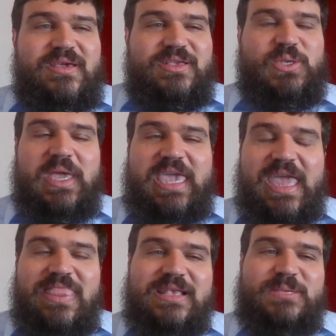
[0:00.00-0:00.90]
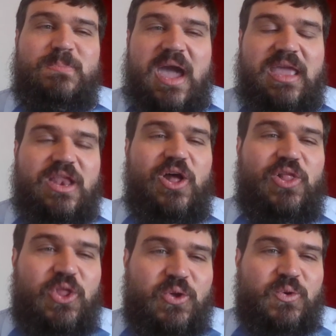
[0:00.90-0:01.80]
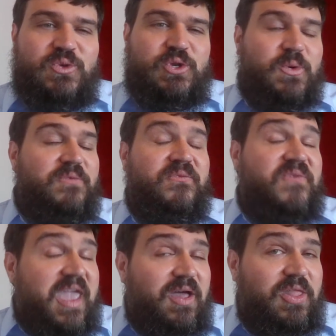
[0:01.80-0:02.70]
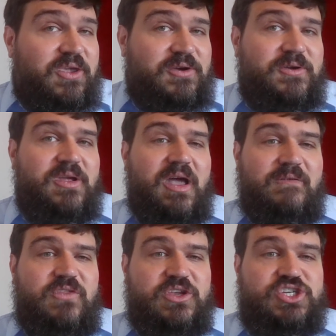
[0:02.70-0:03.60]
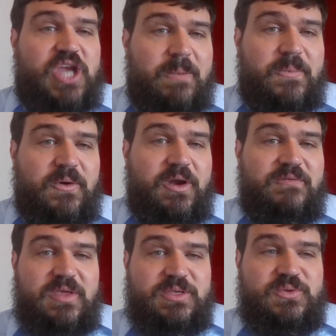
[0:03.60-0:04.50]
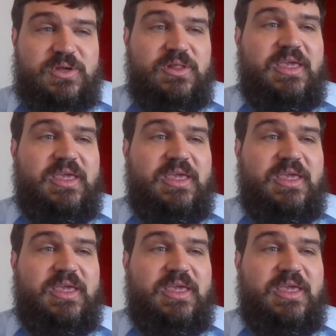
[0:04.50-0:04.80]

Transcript: So again, this might allude to a failure of the shepherd of Israel.